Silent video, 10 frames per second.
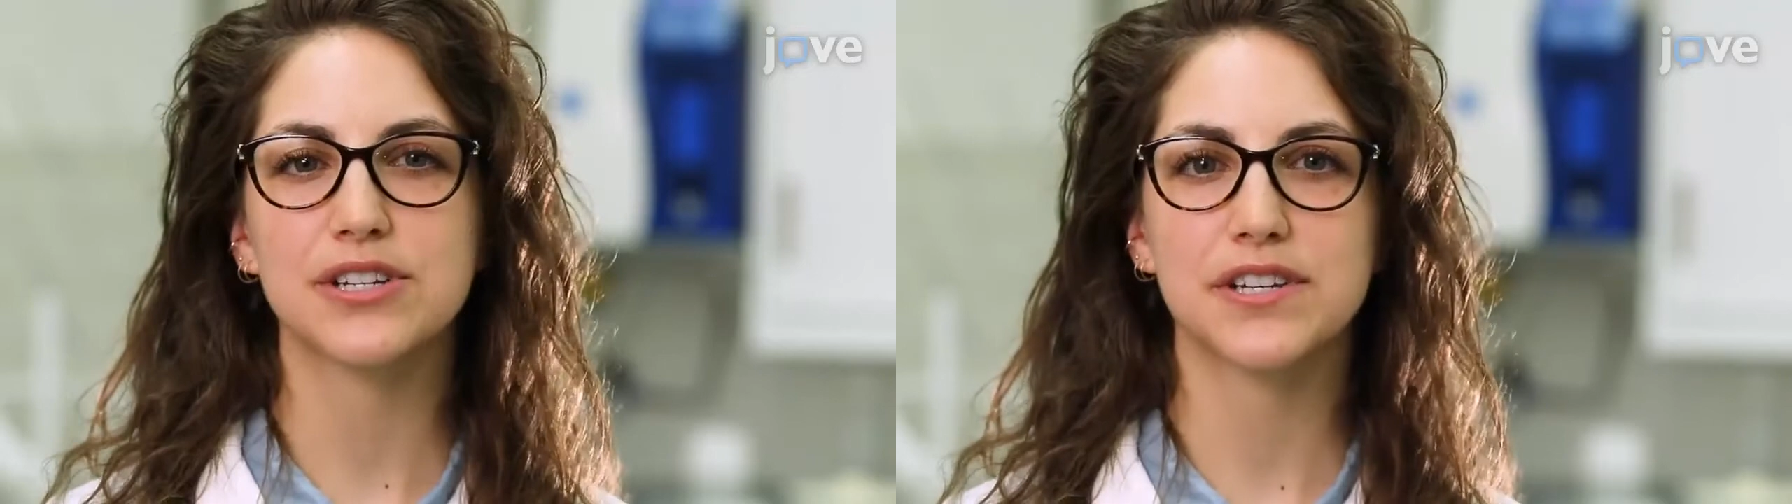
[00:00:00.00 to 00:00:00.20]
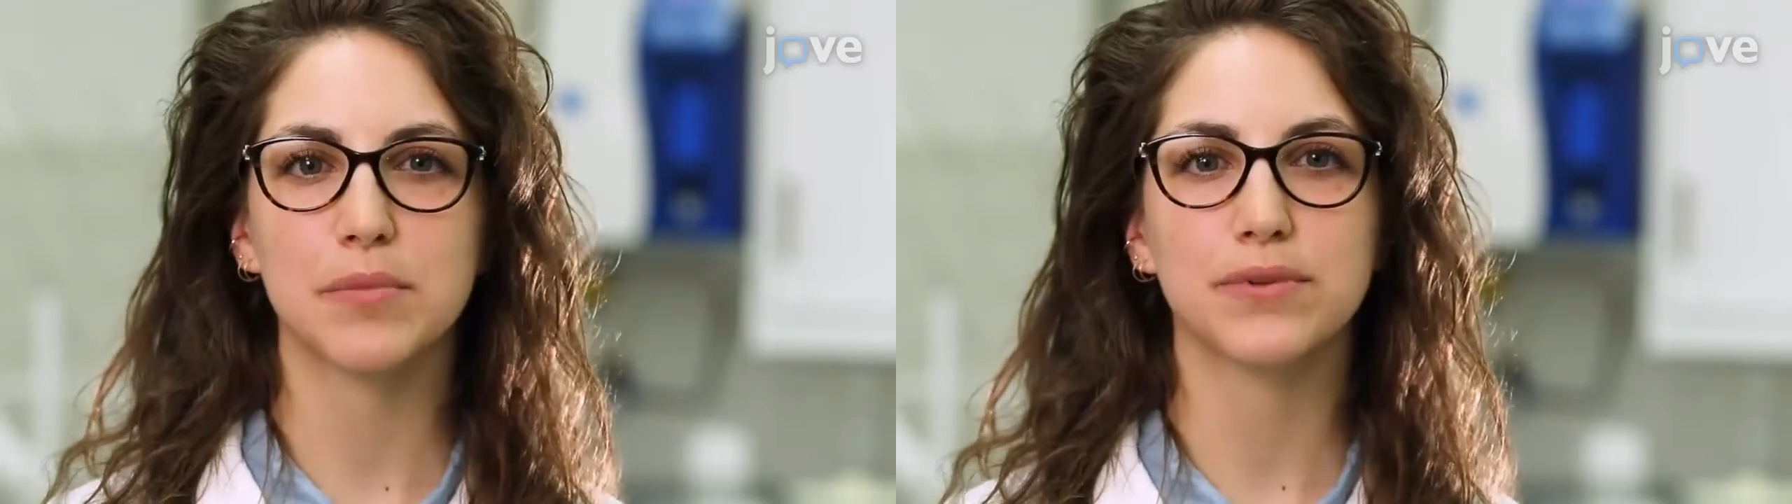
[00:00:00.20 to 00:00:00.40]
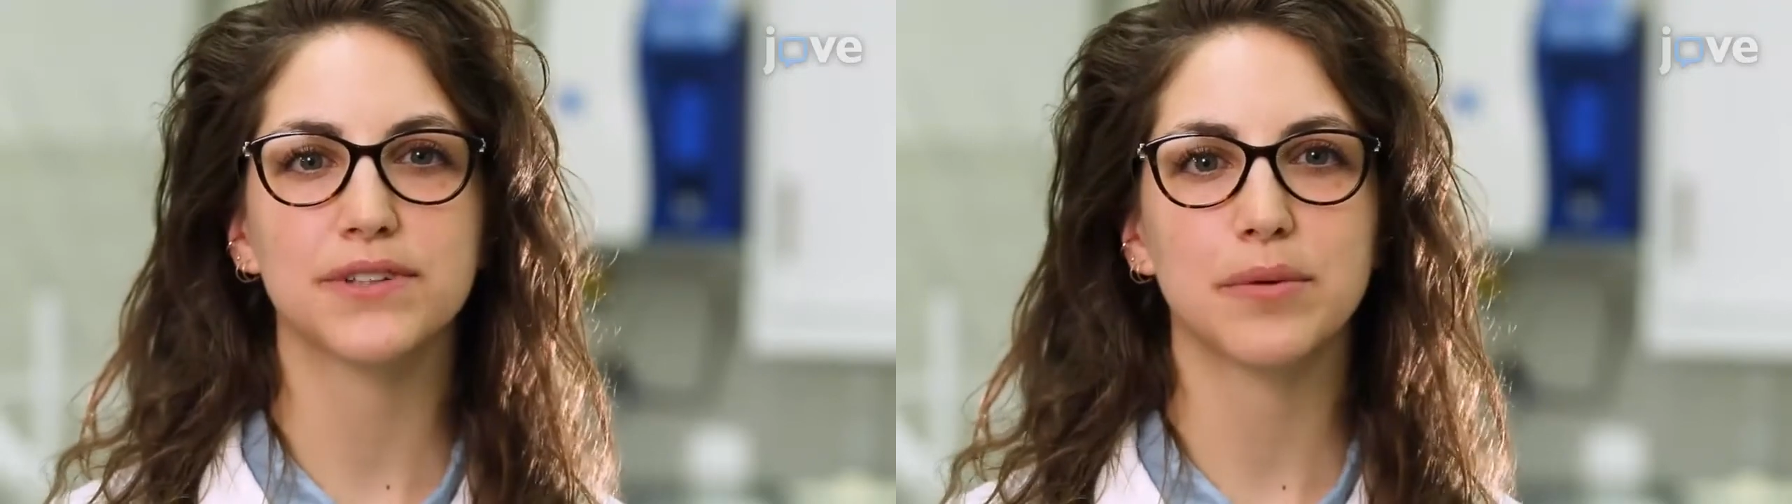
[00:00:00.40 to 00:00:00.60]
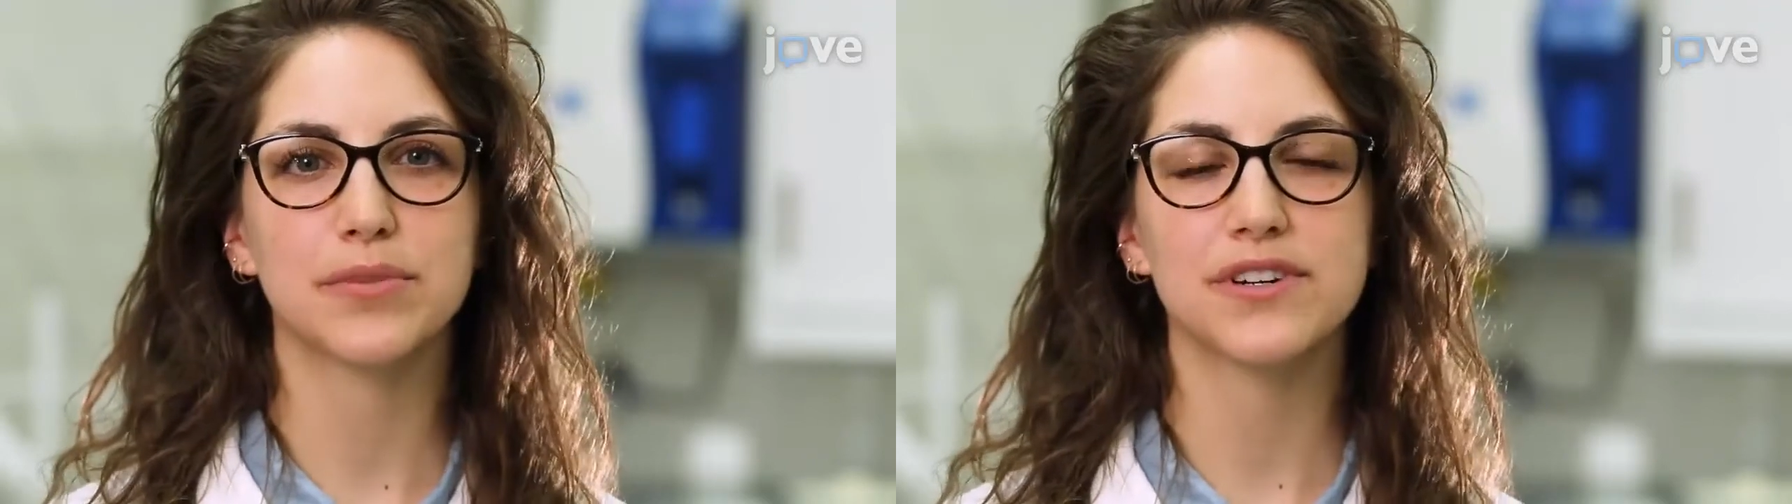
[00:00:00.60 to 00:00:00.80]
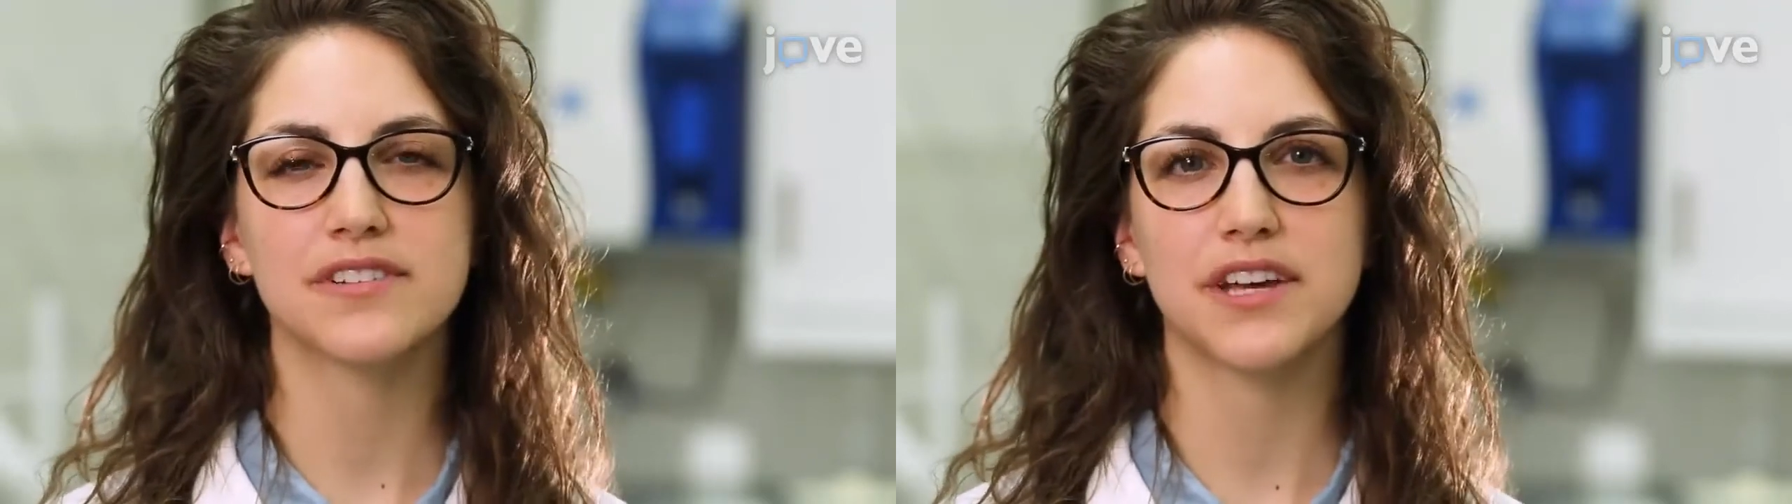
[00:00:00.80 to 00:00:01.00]
sample
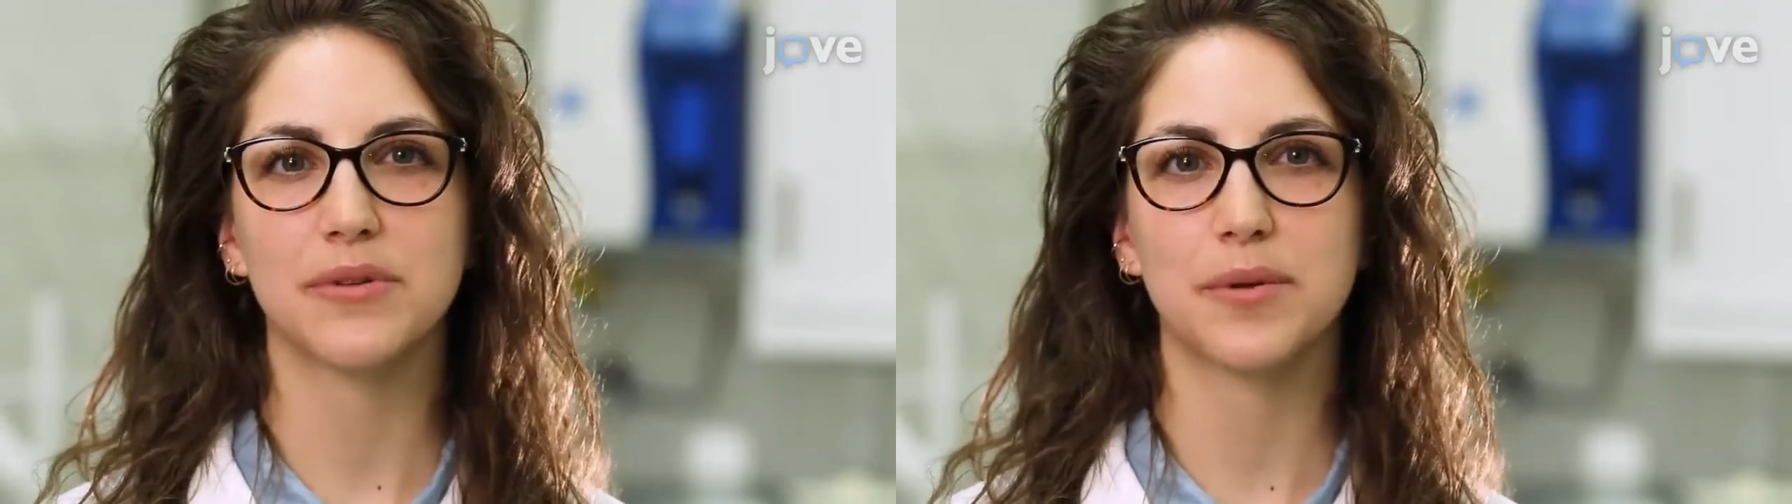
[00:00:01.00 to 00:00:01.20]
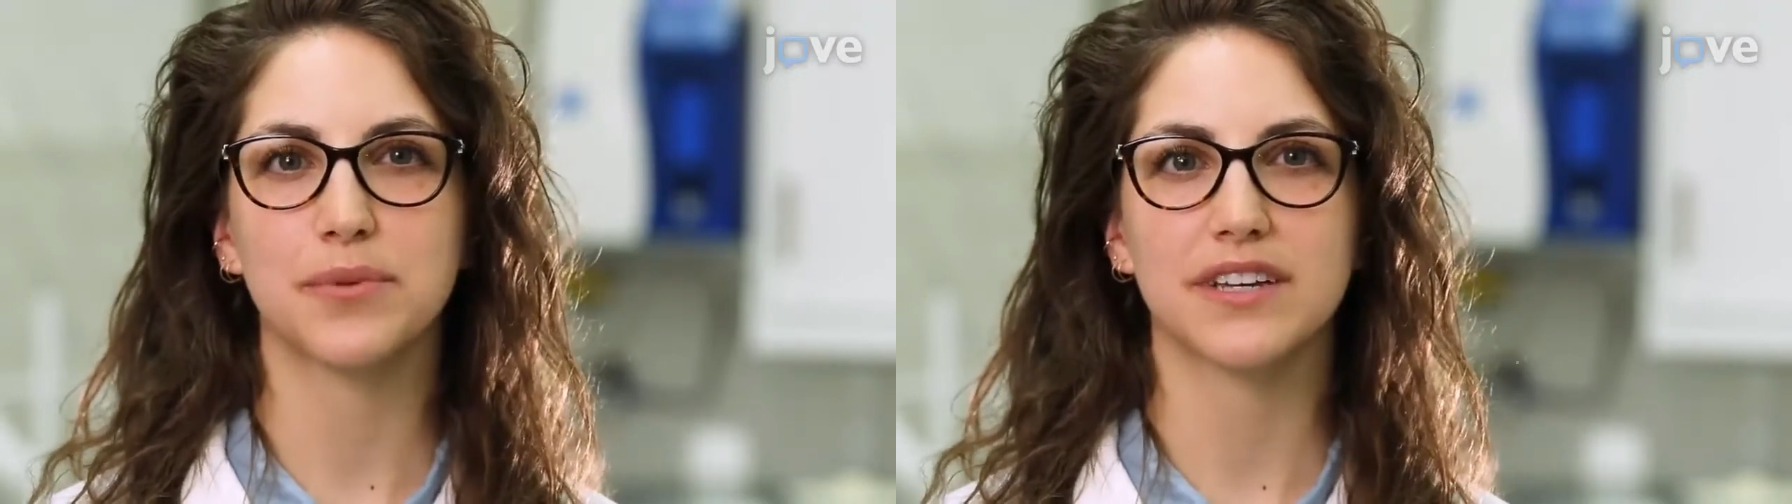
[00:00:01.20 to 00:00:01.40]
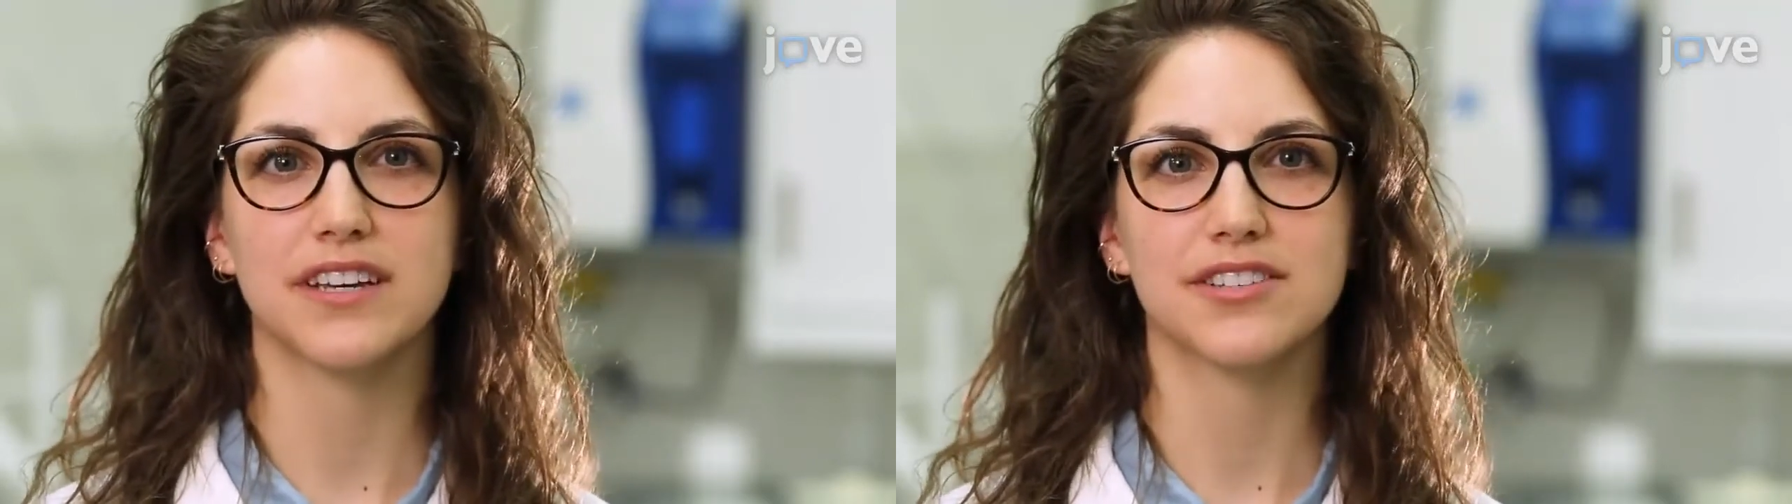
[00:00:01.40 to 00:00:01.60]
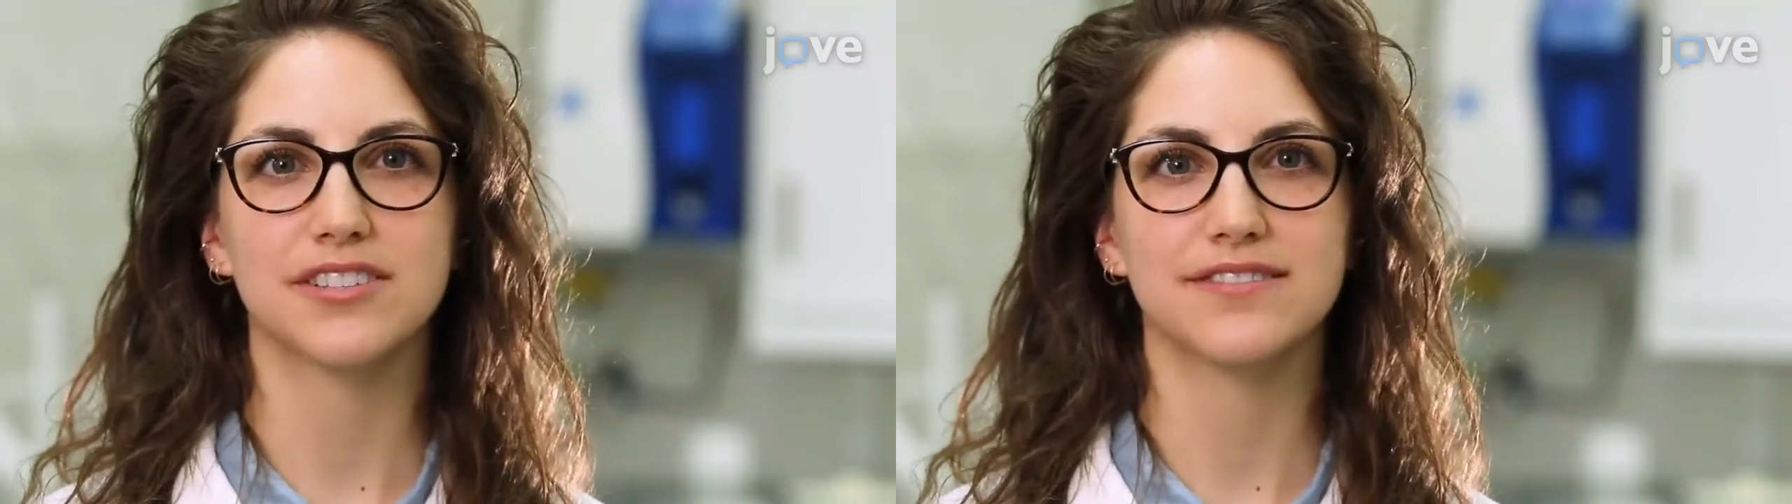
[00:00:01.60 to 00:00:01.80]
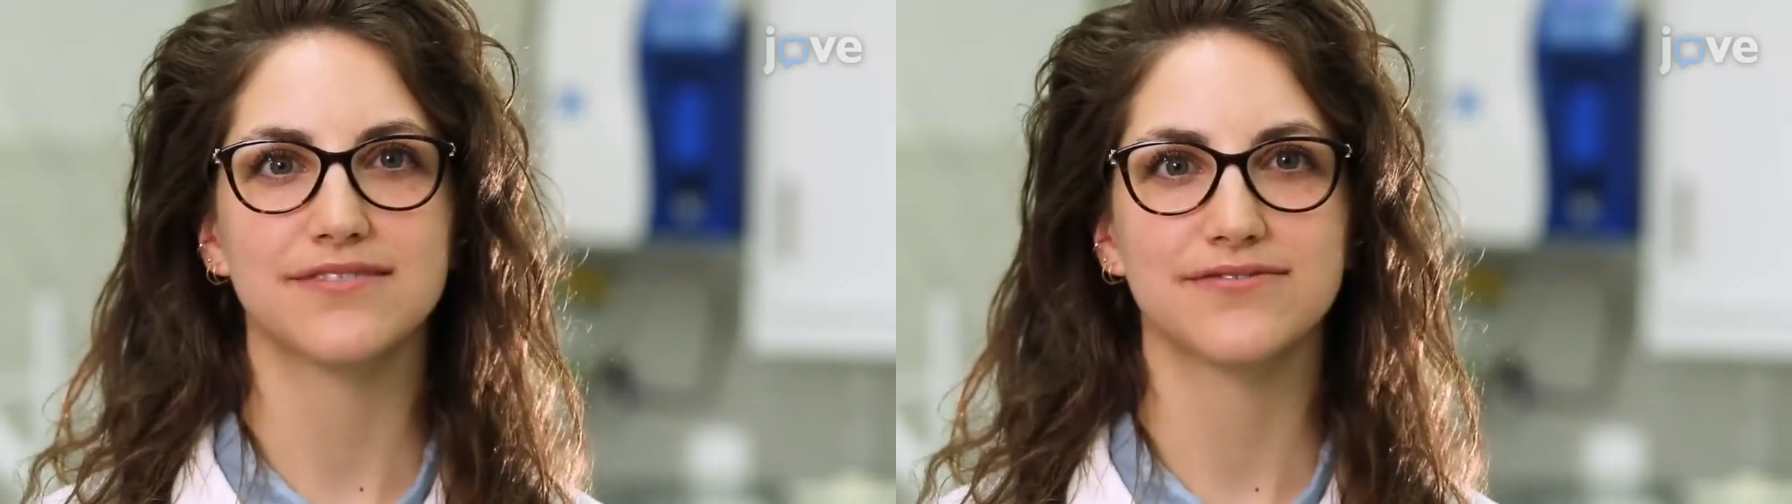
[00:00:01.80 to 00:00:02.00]
numbers and
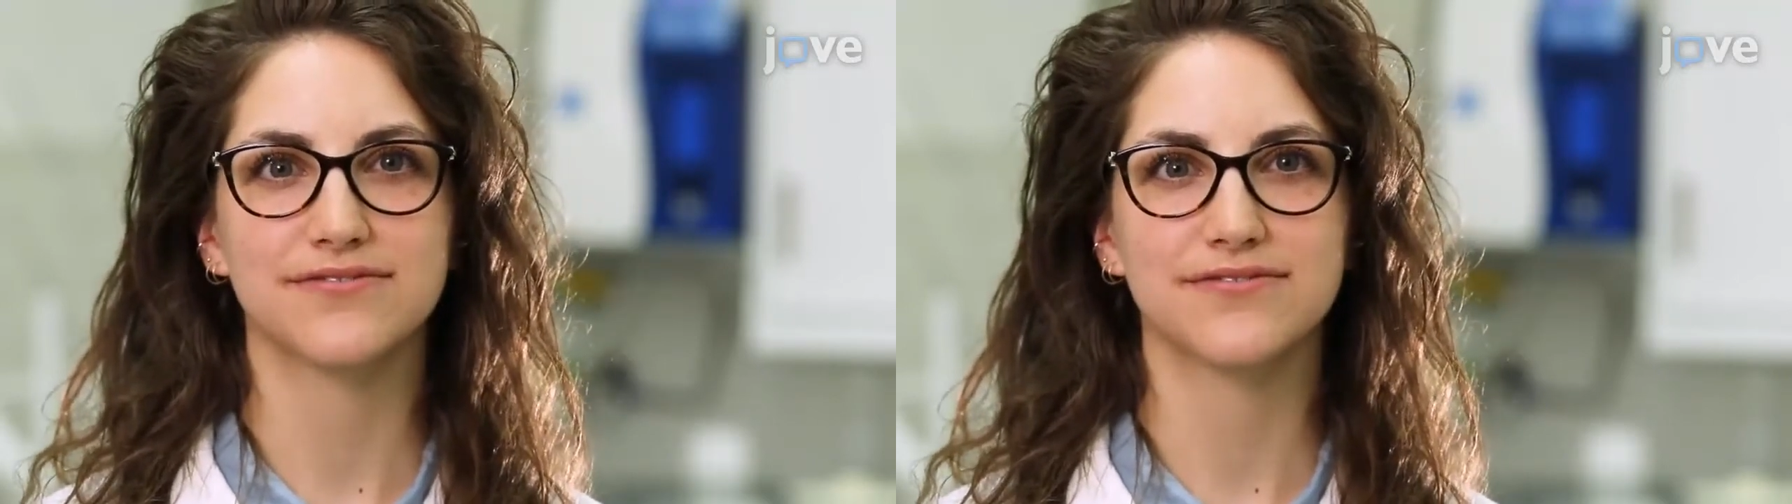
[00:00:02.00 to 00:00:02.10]
replication.